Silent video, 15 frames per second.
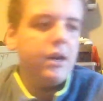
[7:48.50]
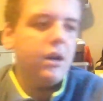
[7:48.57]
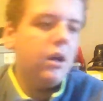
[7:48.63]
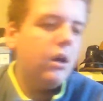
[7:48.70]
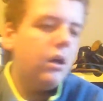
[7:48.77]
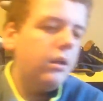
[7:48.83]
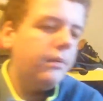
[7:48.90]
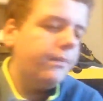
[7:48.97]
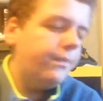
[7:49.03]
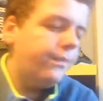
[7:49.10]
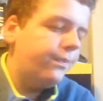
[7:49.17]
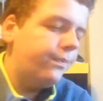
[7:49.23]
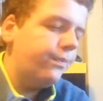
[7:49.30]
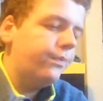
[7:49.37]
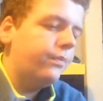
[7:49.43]
at all.
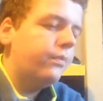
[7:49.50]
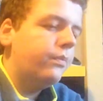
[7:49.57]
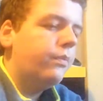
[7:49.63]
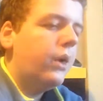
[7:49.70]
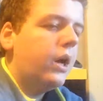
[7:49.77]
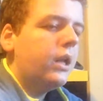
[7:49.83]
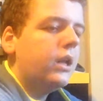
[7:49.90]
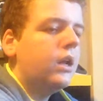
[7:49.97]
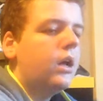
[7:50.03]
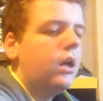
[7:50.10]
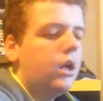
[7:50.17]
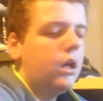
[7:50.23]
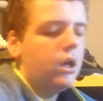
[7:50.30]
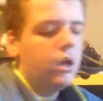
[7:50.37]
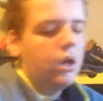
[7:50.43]
But
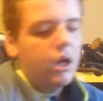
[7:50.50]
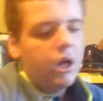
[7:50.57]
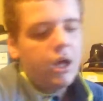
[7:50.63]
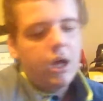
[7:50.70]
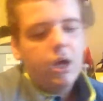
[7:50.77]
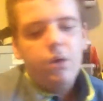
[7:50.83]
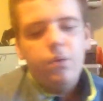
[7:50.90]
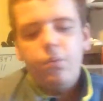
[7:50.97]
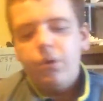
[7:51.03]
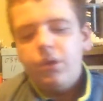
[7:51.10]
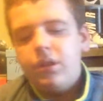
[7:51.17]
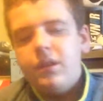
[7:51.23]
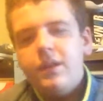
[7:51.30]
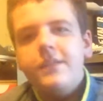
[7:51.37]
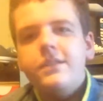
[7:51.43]

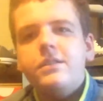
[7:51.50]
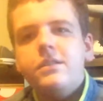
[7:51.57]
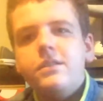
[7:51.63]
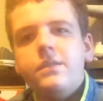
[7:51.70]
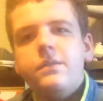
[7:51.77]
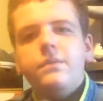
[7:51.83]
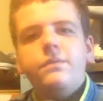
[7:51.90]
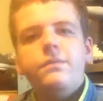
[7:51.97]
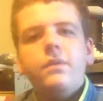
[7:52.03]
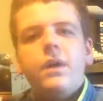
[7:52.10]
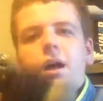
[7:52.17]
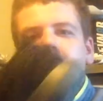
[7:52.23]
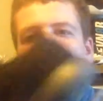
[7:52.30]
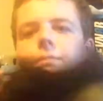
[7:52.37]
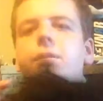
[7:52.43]
with this
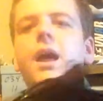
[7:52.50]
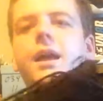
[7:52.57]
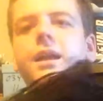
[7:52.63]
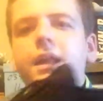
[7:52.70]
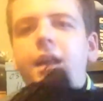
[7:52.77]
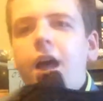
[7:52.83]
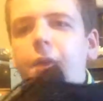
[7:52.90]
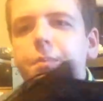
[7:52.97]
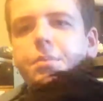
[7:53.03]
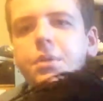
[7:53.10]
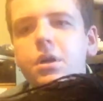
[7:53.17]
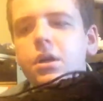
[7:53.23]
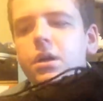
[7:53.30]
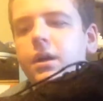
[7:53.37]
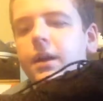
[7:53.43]
Flyknit
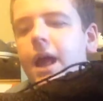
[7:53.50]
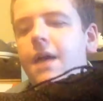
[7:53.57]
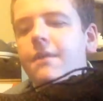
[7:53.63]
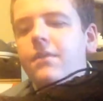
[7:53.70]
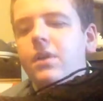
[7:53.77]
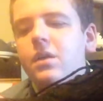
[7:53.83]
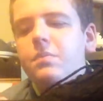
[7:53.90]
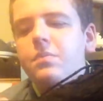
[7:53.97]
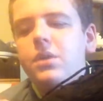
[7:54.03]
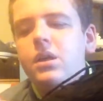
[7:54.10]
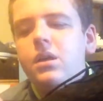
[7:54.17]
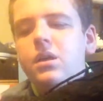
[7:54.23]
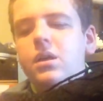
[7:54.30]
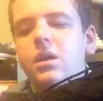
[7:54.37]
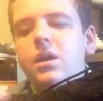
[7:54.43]
upper and having it
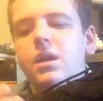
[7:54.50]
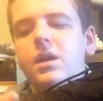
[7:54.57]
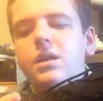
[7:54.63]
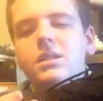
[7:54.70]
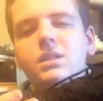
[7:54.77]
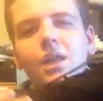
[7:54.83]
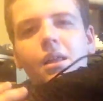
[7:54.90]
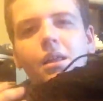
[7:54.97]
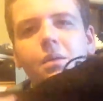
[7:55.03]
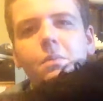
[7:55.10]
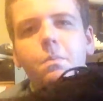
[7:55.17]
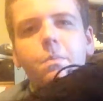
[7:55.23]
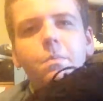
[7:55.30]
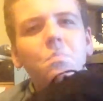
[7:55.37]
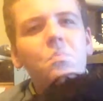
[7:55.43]
be slightly
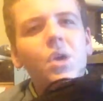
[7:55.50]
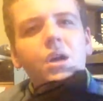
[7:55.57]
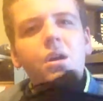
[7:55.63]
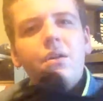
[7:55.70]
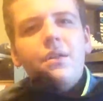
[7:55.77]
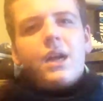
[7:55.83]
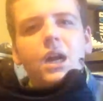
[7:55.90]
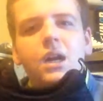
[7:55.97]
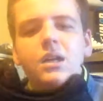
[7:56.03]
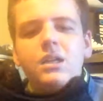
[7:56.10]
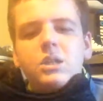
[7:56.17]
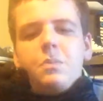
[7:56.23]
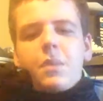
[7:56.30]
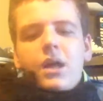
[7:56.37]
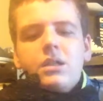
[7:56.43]
bigger than I'd
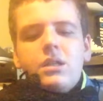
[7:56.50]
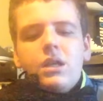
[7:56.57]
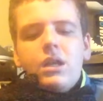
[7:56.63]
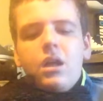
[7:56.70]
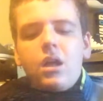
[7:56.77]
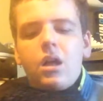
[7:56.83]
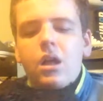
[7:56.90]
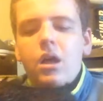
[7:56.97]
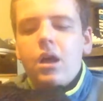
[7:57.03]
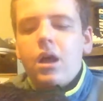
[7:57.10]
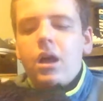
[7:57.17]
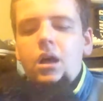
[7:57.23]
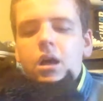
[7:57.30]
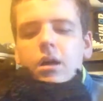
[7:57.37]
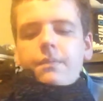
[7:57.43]
expected,
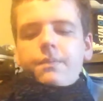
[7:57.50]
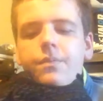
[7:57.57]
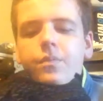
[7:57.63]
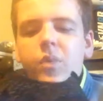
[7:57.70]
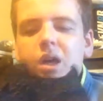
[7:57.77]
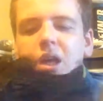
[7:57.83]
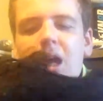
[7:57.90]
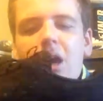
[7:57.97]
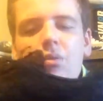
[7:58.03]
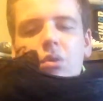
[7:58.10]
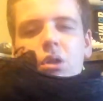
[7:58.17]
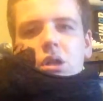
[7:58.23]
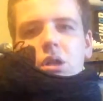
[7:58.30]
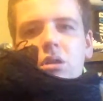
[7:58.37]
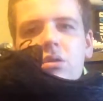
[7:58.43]
I can't
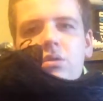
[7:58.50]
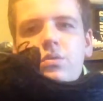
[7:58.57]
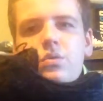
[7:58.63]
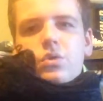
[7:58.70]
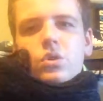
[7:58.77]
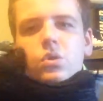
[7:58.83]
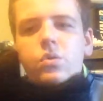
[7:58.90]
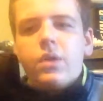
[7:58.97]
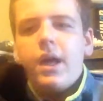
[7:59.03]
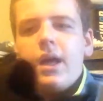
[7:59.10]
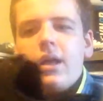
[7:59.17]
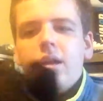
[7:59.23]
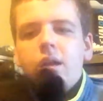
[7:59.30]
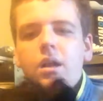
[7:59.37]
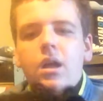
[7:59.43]
really do that